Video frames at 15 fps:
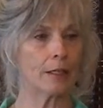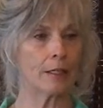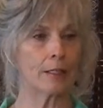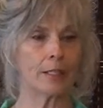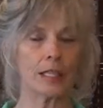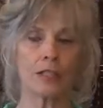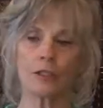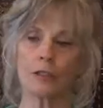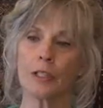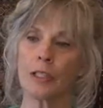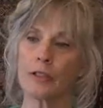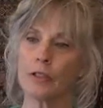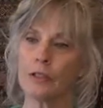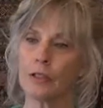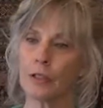because each
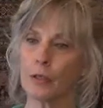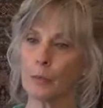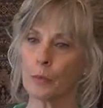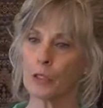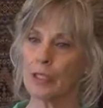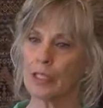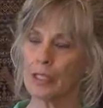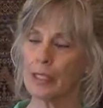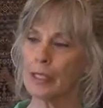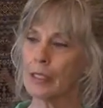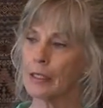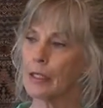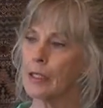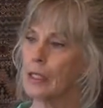layer is going to present